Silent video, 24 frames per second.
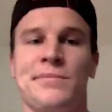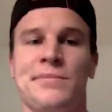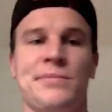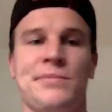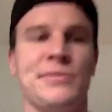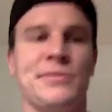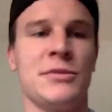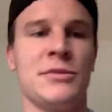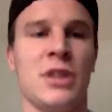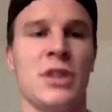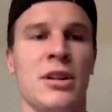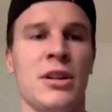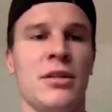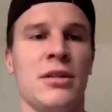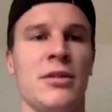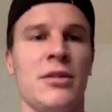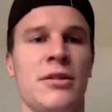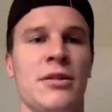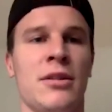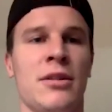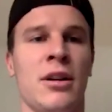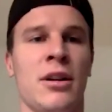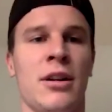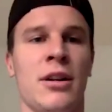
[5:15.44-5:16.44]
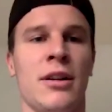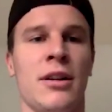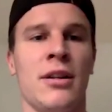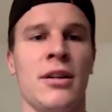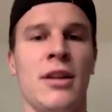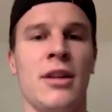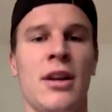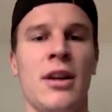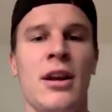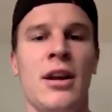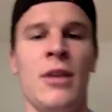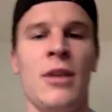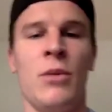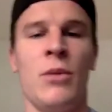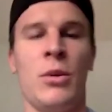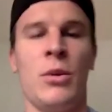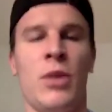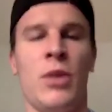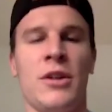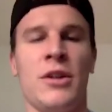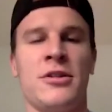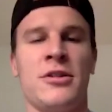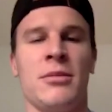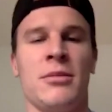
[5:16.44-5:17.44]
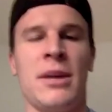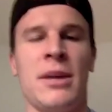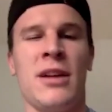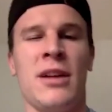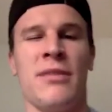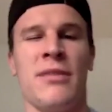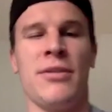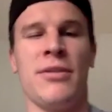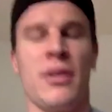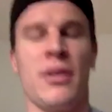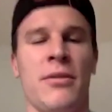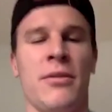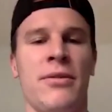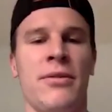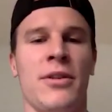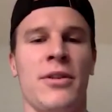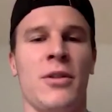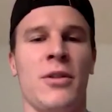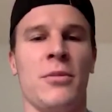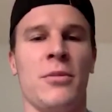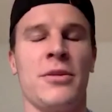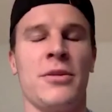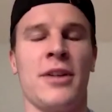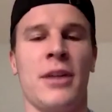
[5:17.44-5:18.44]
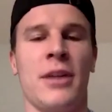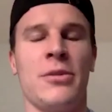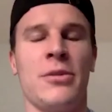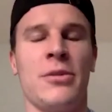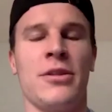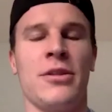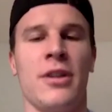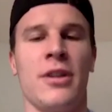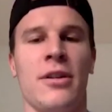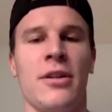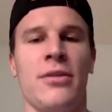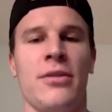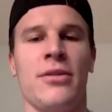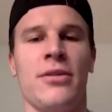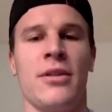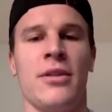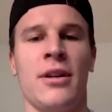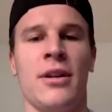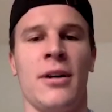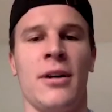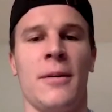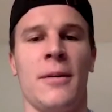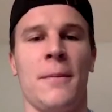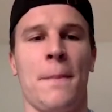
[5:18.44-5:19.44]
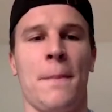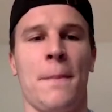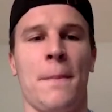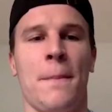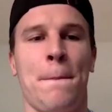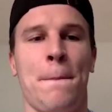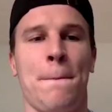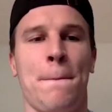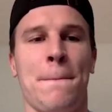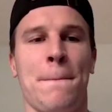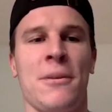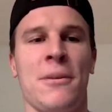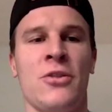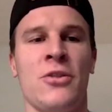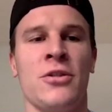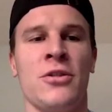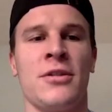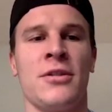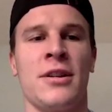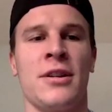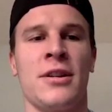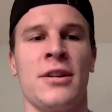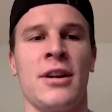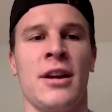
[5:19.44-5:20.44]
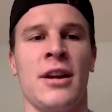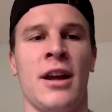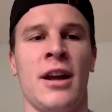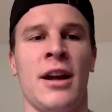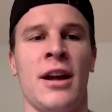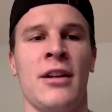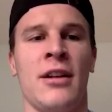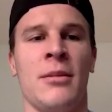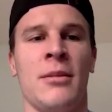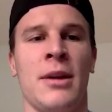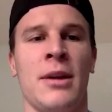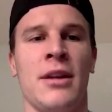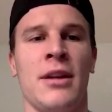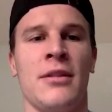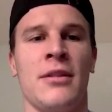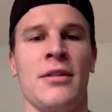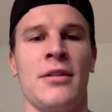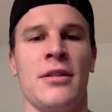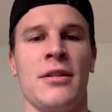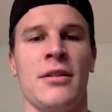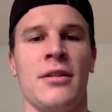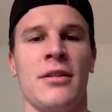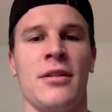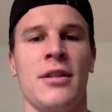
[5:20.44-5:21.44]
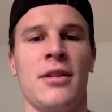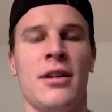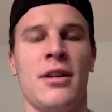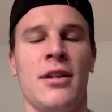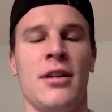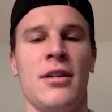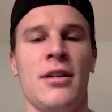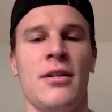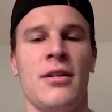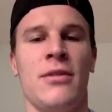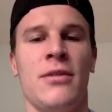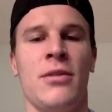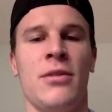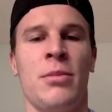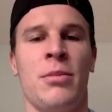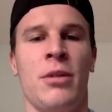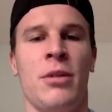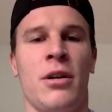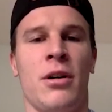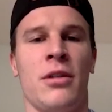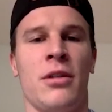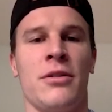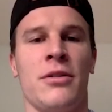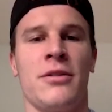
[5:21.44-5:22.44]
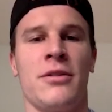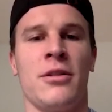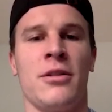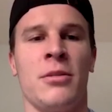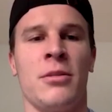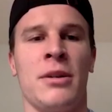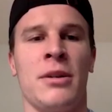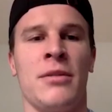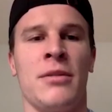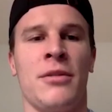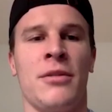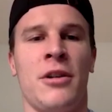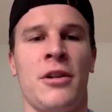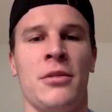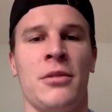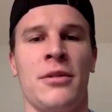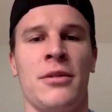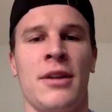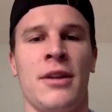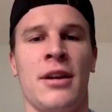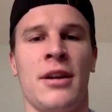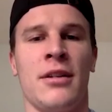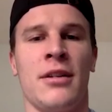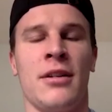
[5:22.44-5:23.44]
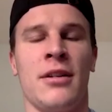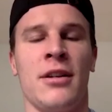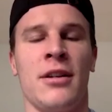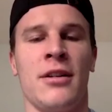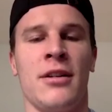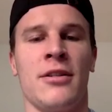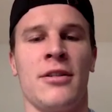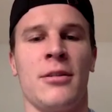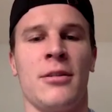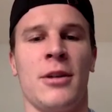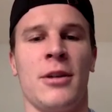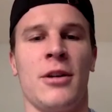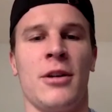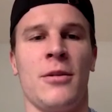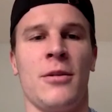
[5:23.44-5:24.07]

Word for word: try and study. We'd watch some NFL films type stuff just to get acclimated to football and still be involved with that somehow.